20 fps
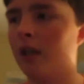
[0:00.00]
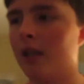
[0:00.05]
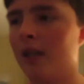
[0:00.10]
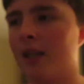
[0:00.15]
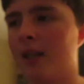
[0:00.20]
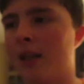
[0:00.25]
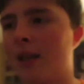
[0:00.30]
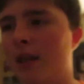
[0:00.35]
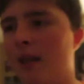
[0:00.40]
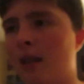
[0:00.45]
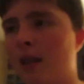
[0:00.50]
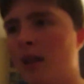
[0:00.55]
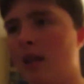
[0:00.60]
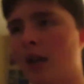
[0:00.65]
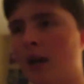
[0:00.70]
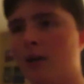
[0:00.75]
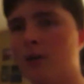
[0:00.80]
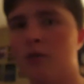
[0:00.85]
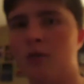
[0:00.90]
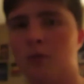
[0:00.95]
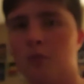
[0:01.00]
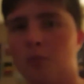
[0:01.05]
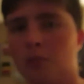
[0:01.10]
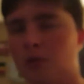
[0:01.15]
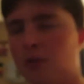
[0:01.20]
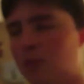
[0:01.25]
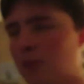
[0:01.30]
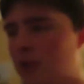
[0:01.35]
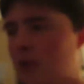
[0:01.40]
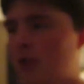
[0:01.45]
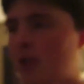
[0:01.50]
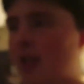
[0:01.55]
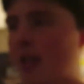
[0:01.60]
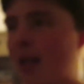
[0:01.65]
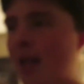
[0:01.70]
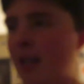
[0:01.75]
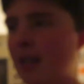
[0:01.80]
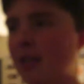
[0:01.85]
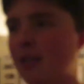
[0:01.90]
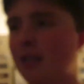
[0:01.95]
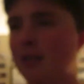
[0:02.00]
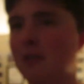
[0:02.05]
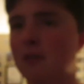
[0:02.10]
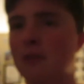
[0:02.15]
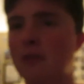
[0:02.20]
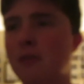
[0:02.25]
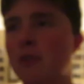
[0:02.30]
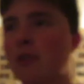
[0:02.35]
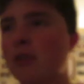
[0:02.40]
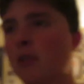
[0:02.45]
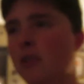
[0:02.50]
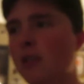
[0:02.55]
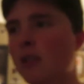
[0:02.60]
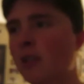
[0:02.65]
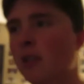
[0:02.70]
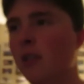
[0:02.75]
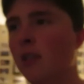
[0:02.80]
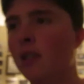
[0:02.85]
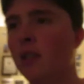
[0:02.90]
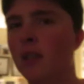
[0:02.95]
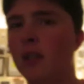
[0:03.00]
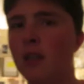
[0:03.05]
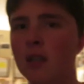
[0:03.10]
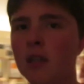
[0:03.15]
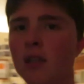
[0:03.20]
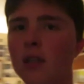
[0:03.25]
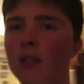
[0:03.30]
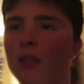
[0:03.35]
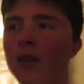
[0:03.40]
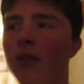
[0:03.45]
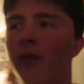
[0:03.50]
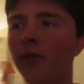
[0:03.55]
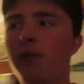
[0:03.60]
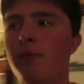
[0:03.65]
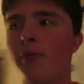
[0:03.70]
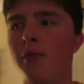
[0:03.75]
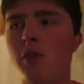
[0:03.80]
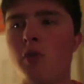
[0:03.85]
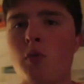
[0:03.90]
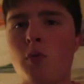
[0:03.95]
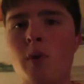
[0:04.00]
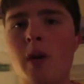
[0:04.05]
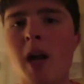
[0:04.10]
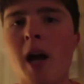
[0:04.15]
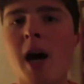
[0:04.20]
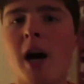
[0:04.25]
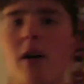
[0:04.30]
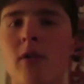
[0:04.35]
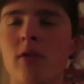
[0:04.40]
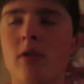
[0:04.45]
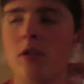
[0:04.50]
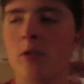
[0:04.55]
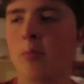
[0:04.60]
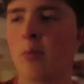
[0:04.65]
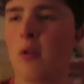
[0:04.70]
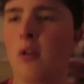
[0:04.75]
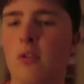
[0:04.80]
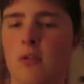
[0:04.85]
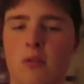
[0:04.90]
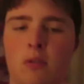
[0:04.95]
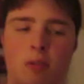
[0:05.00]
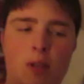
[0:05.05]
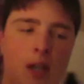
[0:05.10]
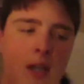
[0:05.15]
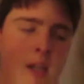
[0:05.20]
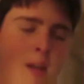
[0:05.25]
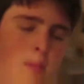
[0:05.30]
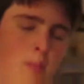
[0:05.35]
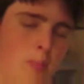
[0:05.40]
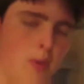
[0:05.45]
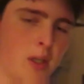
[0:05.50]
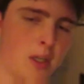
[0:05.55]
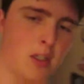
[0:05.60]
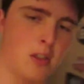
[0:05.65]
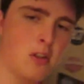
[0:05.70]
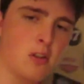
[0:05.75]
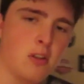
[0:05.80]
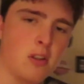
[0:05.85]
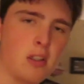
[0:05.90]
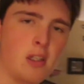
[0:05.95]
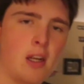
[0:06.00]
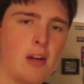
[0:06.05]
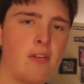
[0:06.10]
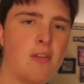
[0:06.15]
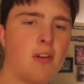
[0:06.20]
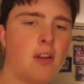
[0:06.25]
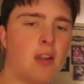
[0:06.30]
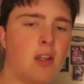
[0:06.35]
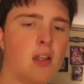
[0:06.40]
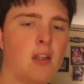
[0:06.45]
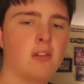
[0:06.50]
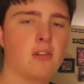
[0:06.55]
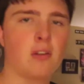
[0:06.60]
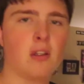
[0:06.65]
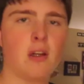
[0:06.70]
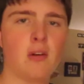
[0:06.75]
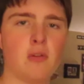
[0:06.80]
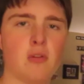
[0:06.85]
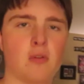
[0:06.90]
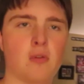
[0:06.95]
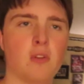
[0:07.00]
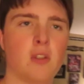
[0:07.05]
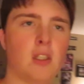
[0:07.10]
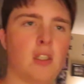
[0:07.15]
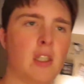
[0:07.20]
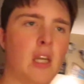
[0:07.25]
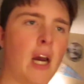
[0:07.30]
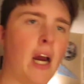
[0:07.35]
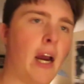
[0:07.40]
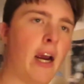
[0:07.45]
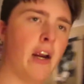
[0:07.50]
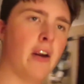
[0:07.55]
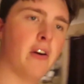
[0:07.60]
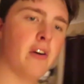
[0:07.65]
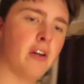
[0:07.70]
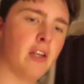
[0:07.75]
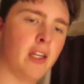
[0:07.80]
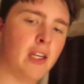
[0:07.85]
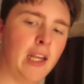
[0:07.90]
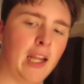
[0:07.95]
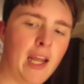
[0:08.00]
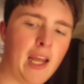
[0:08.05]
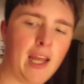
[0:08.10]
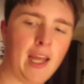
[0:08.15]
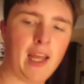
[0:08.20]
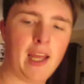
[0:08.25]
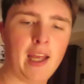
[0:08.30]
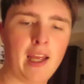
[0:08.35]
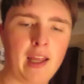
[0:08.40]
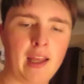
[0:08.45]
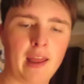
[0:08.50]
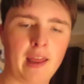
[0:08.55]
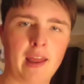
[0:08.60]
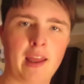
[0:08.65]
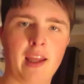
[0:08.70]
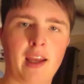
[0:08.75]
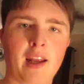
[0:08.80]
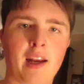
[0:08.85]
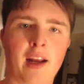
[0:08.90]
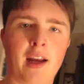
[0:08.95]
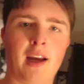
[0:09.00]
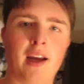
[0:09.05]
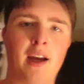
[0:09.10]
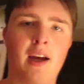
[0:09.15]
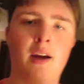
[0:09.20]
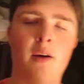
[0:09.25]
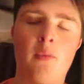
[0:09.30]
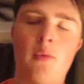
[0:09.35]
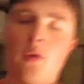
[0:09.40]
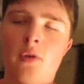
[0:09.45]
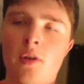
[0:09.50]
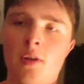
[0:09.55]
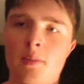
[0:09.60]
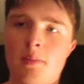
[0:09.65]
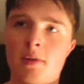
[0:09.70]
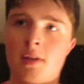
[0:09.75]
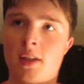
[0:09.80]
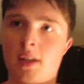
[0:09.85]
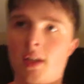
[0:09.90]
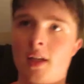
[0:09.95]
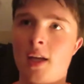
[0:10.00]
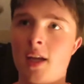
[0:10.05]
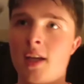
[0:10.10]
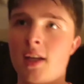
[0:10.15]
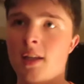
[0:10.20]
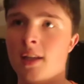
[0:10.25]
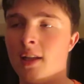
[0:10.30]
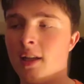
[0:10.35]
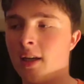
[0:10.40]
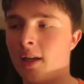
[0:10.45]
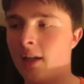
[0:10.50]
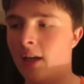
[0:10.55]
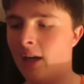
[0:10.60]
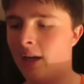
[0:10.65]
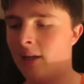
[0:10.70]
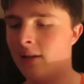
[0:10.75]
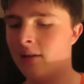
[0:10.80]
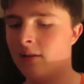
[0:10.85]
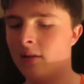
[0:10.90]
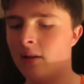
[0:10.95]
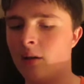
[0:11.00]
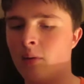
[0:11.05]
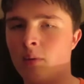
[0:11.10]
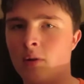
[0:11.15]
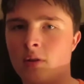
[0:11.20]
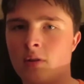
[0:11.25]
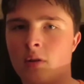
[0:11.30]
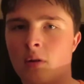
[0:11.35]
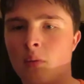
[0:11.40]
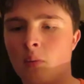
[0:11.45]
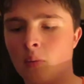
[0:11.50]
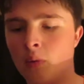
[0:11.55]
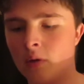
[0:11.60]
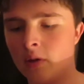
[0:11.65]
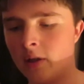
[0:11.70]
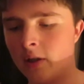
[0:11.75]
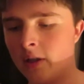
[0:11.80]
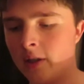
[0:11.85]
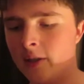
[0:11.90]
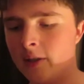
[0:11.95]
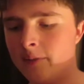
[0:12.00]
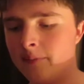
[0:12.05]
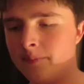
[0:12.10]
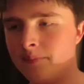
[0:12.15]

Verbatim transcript: like, I was pretty much dancing for three hours but also taking pictures and everything so that was really tiring and then I, I woke up today and then I, I went to work